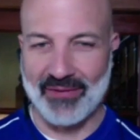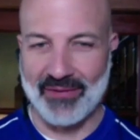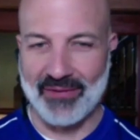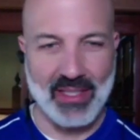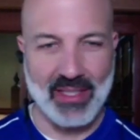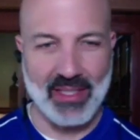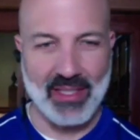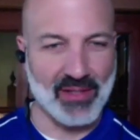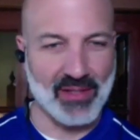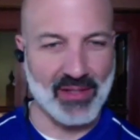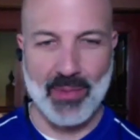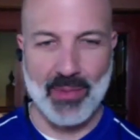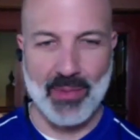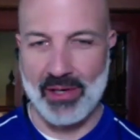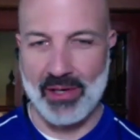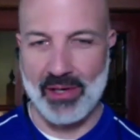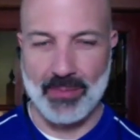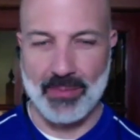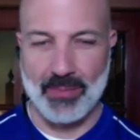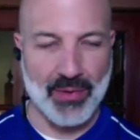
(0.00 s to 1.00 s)
uh, definitely have
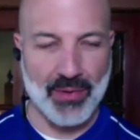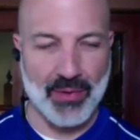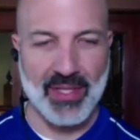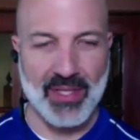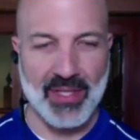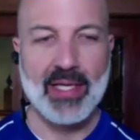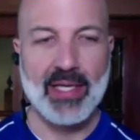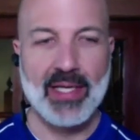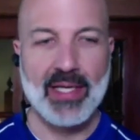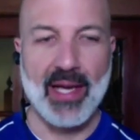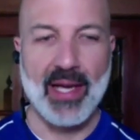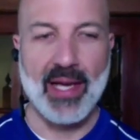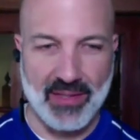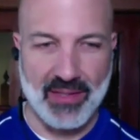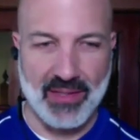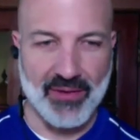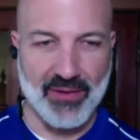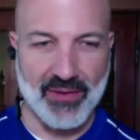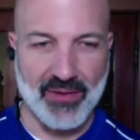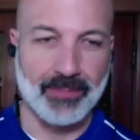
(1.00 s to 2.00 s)
experienced both
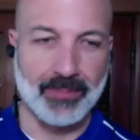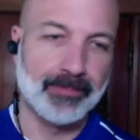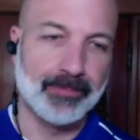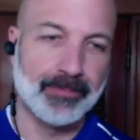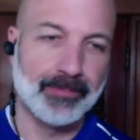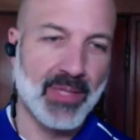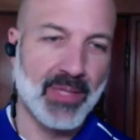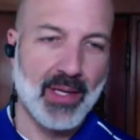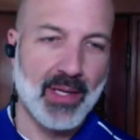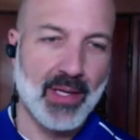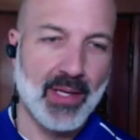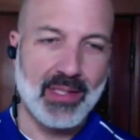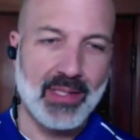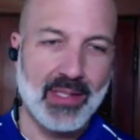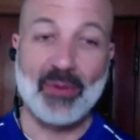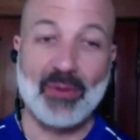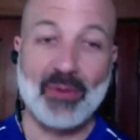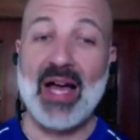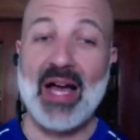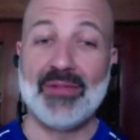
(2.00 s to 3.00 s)
ends of it.
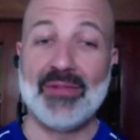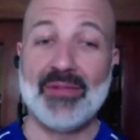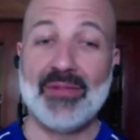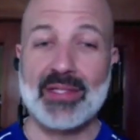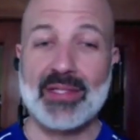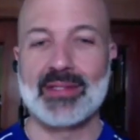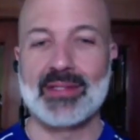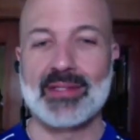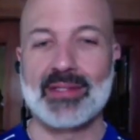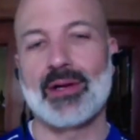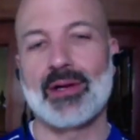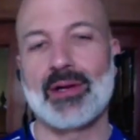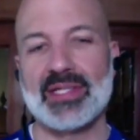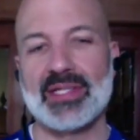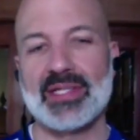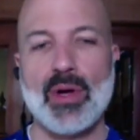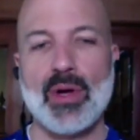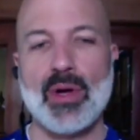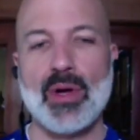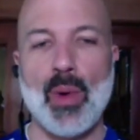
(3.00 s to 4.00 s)
Number five,
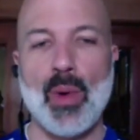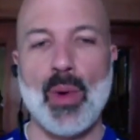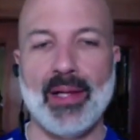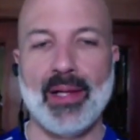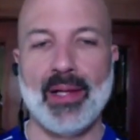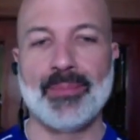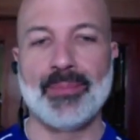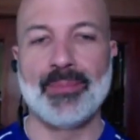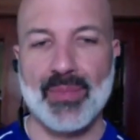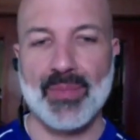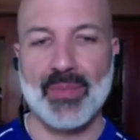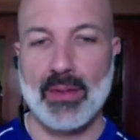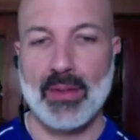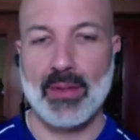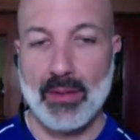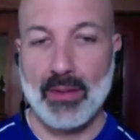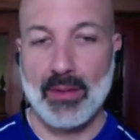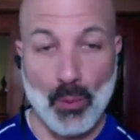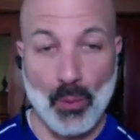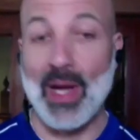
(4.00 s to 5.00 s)
distance learning is going well,
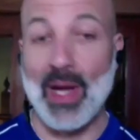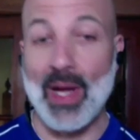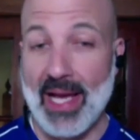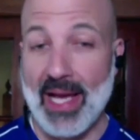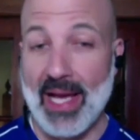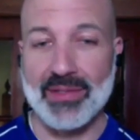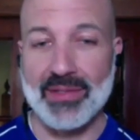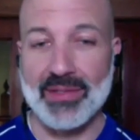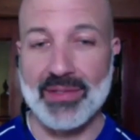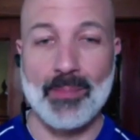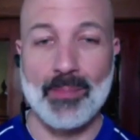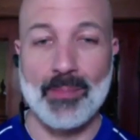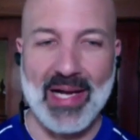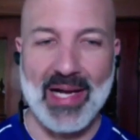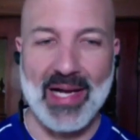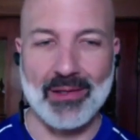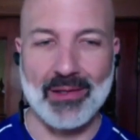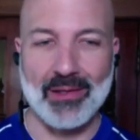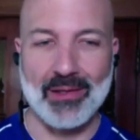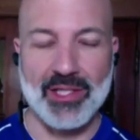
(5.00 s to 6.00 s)
well
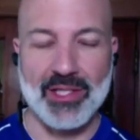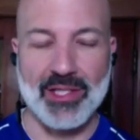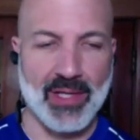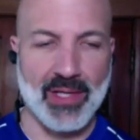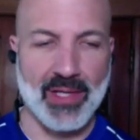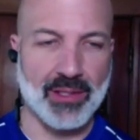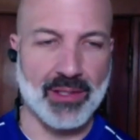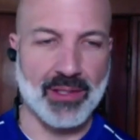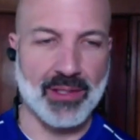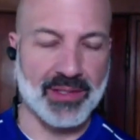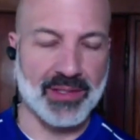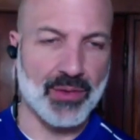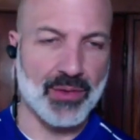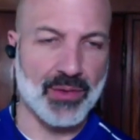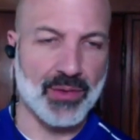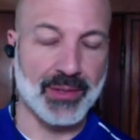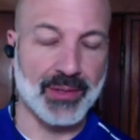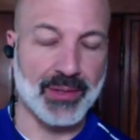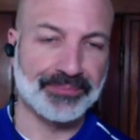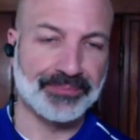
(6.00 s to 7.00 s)
as or better than
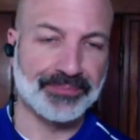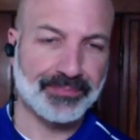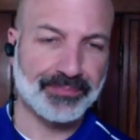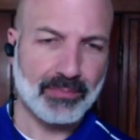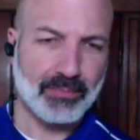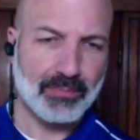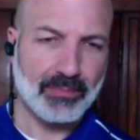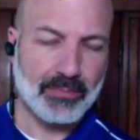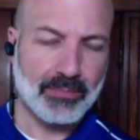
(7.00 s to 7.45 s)
traditional school.